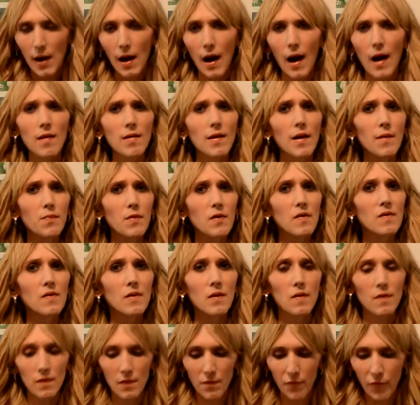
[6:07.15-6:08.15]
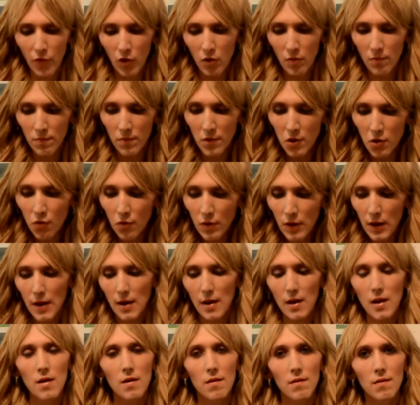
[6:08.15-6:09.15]
I love the sense of
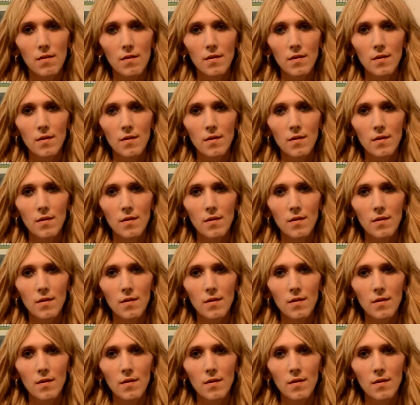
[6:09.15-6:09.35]
community